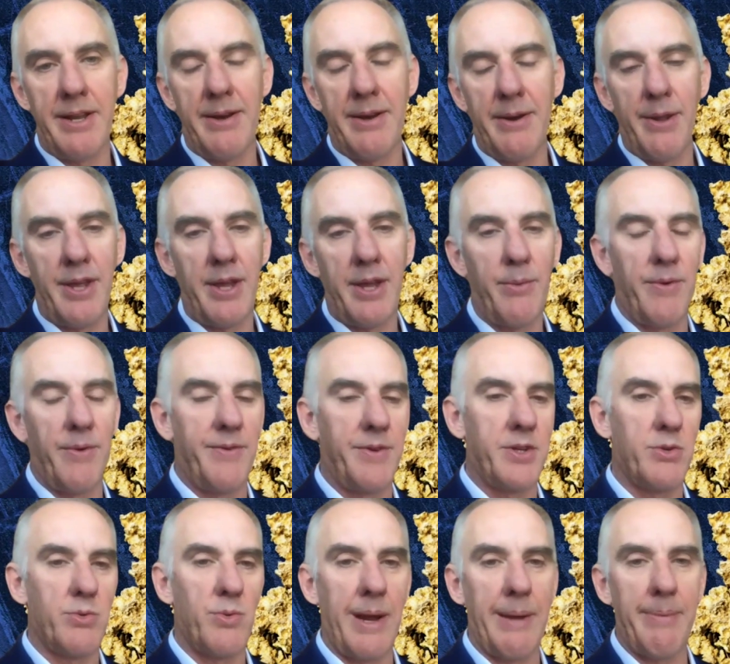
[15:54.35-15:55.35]
I think we're
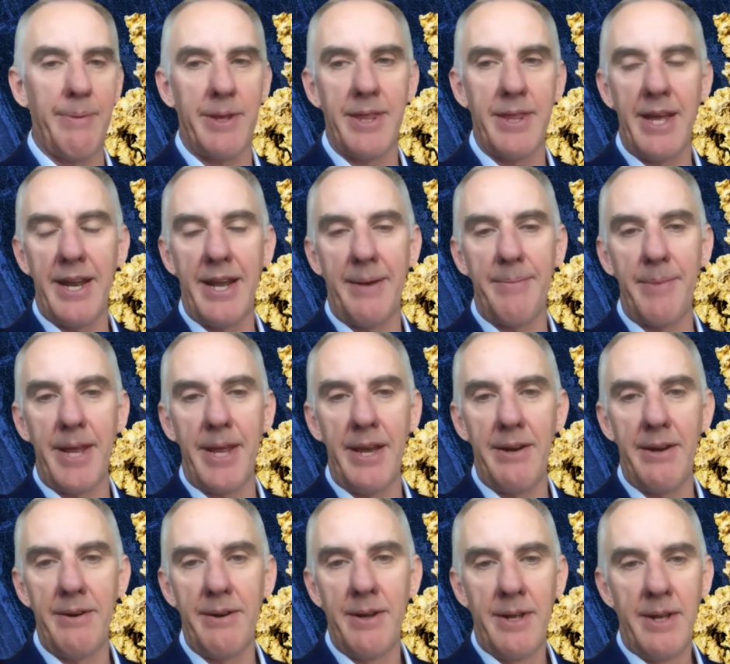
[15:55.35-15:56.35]
just wrapping that up
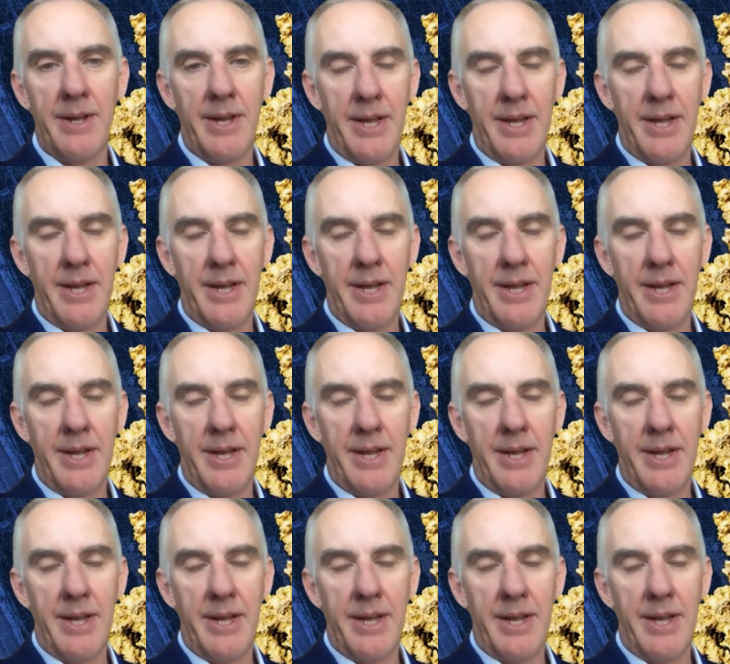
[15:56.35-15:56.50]
now.